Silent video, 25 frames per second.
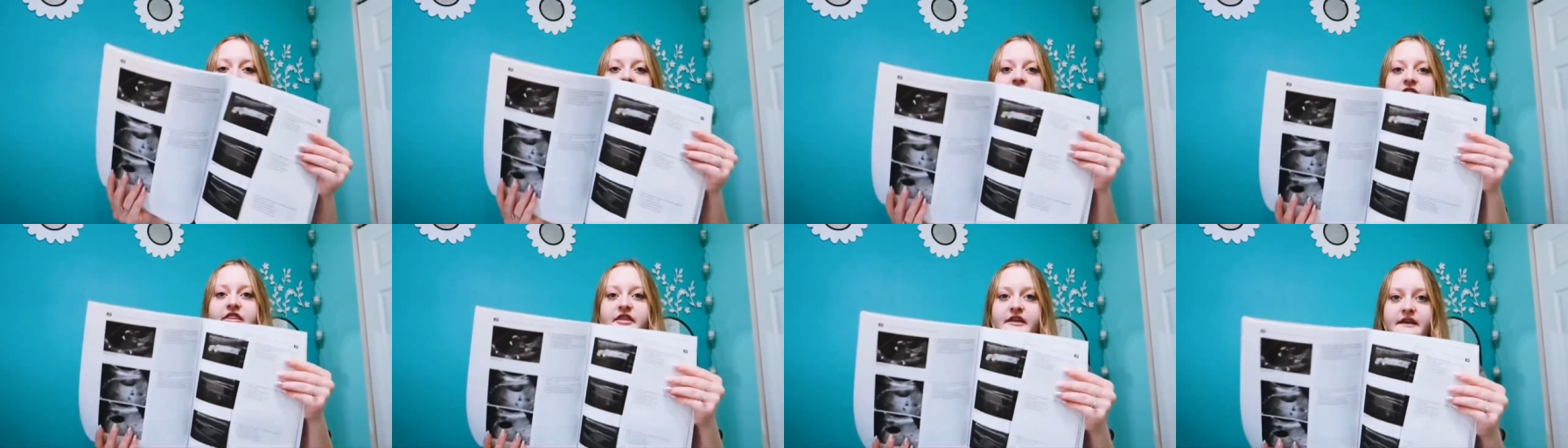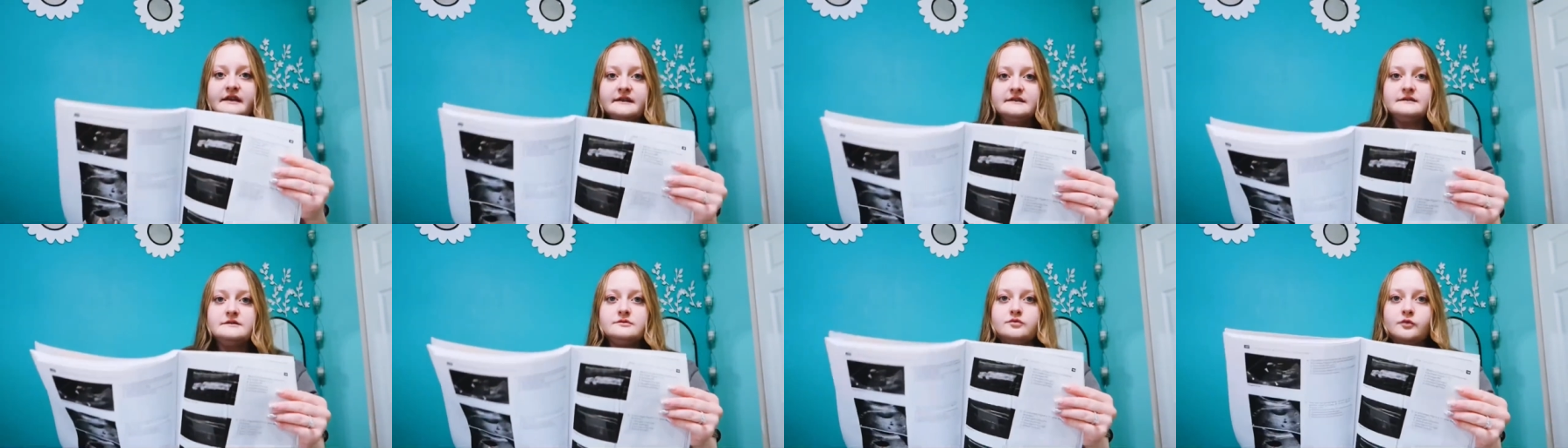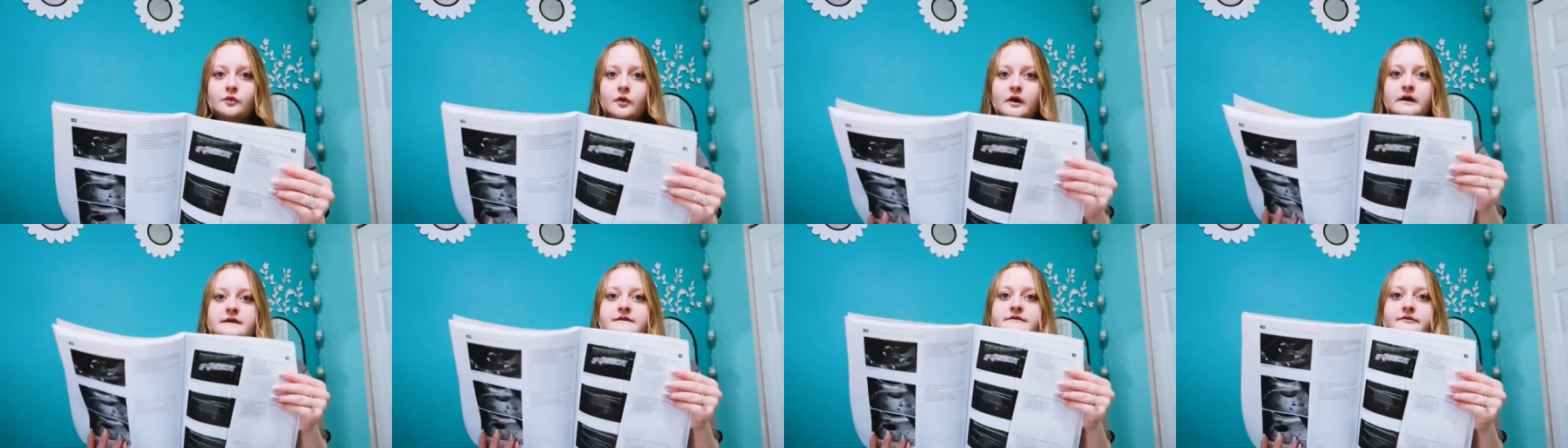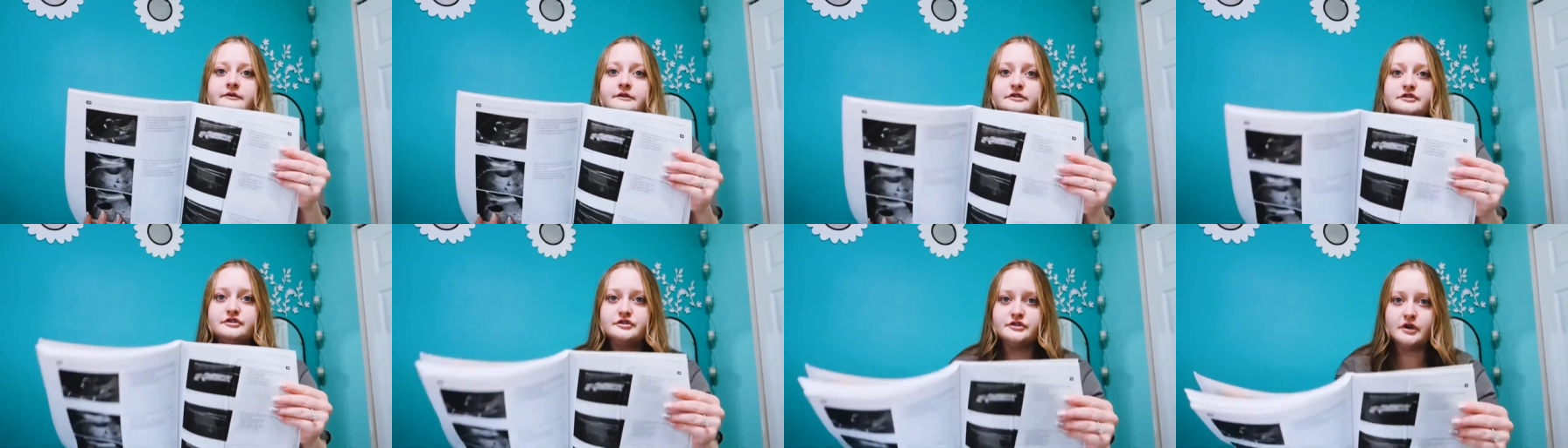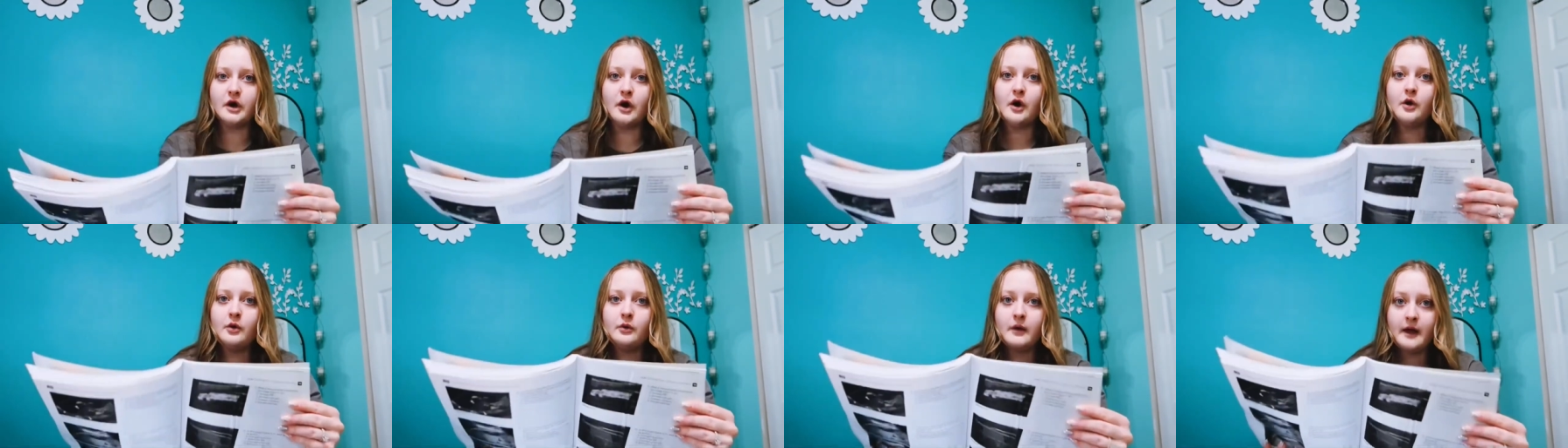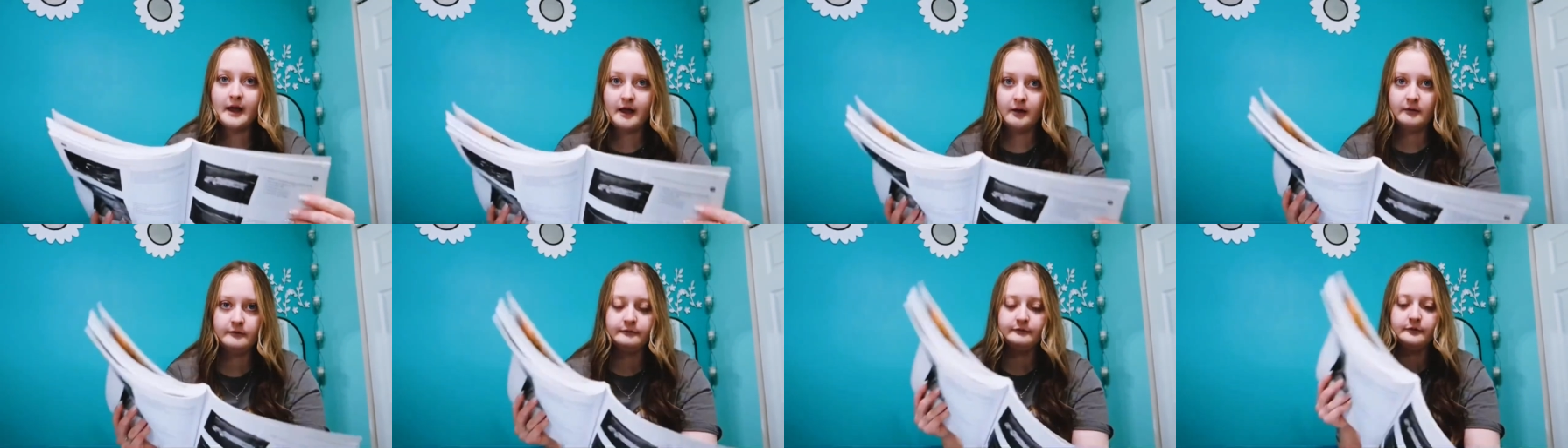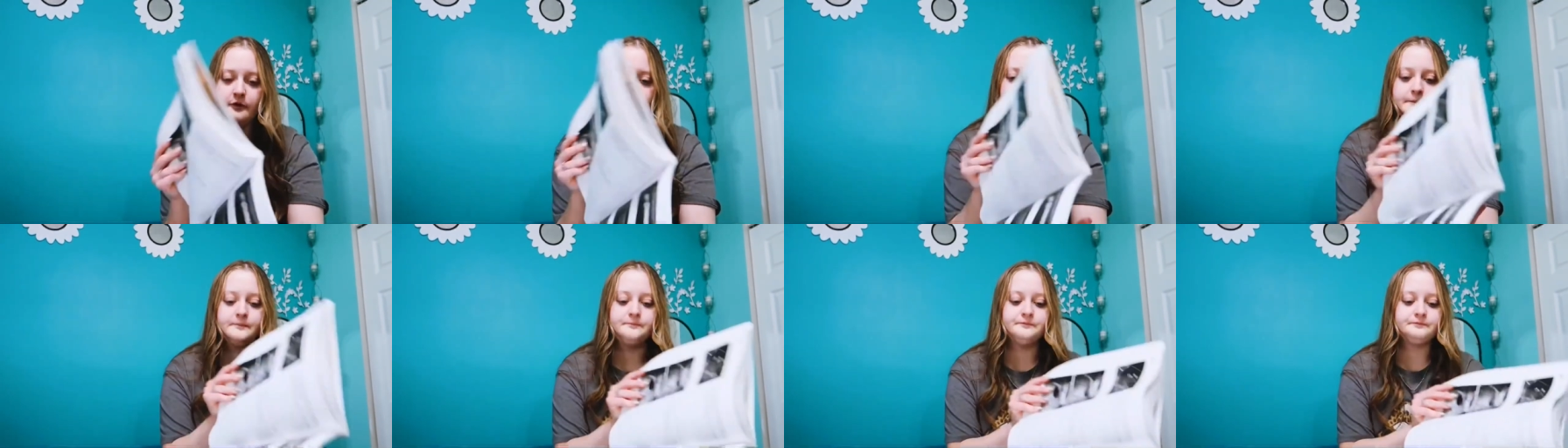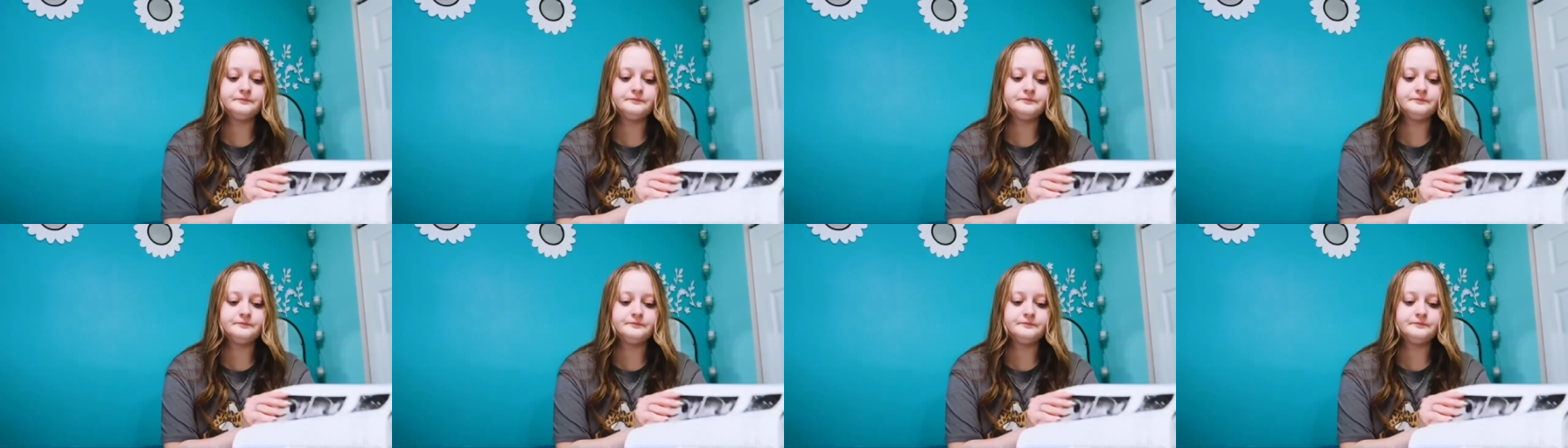This was so helpful.